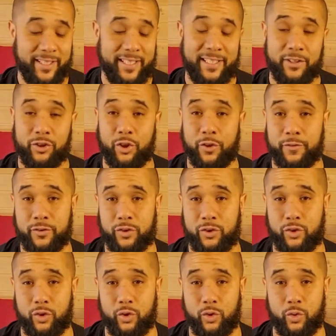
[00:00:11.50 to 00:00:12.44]
kids off
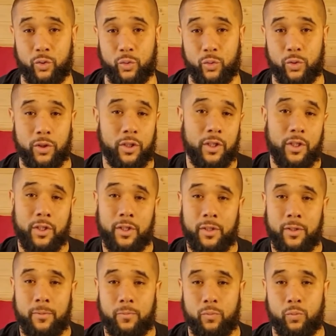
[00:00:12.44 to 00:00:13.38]
school.
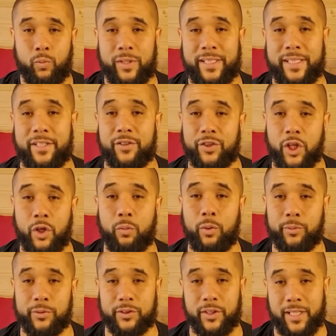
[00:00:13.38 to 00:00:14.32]
We didn't know
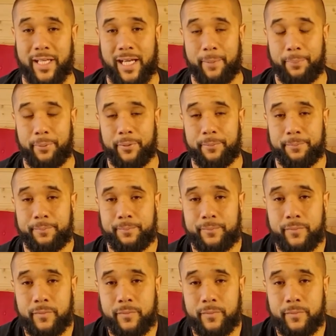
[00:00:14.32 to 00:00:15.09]
what was going to happen.